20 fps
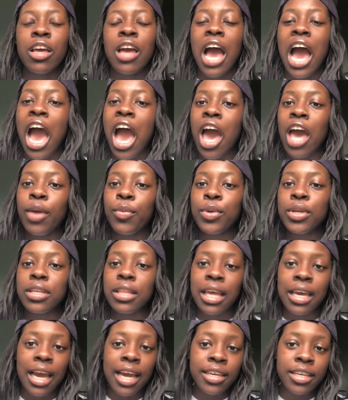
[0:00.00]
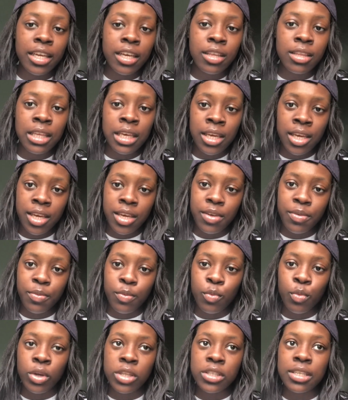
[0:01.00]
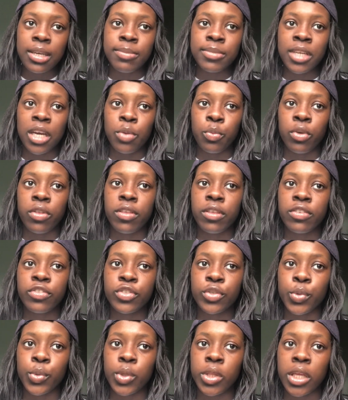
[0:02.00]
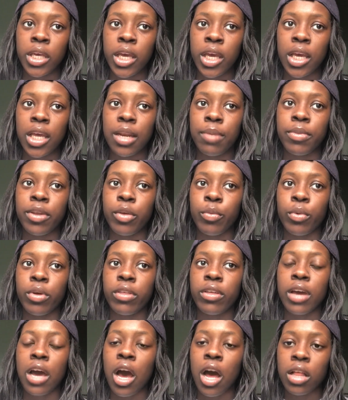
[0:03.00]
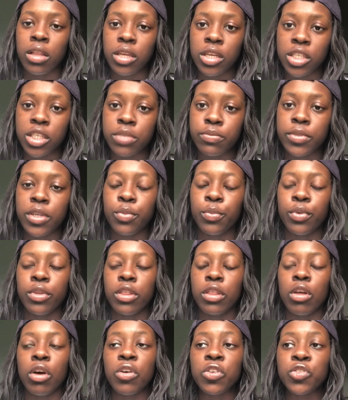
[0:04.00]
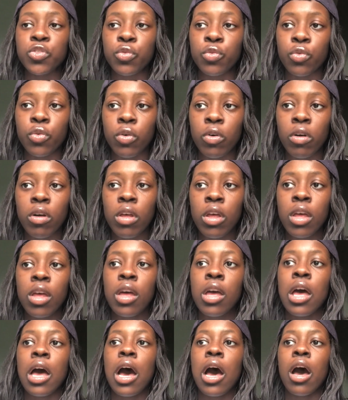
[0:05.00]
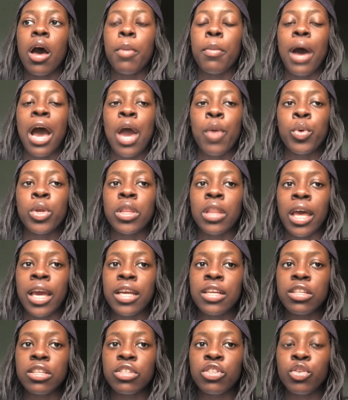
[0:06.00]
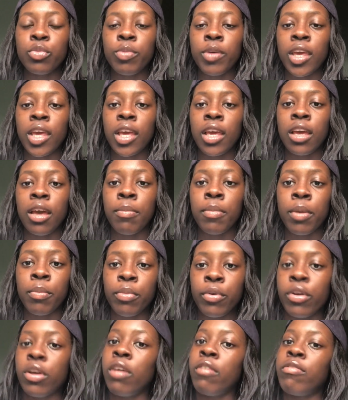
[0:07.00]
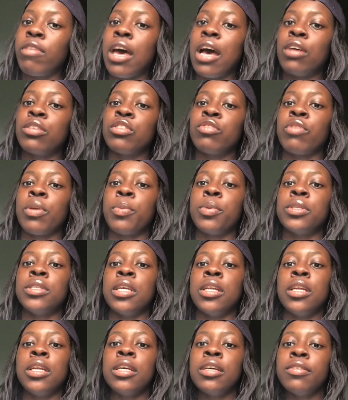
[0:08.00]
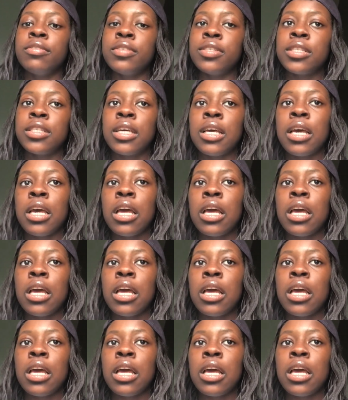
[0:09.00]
I would like, ideally, once I'm done with schooling and I'm done with college, I'm done with law school, I would like to be a member of the House of Representatives.